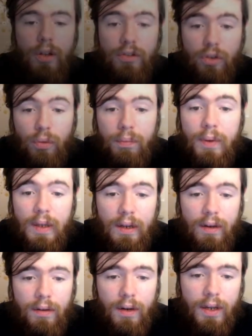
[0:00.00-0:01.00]
So
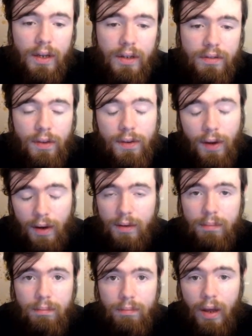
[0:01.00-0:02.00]
here is the deck,
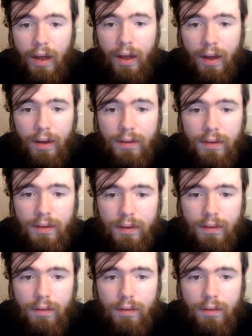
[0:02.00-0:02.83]
and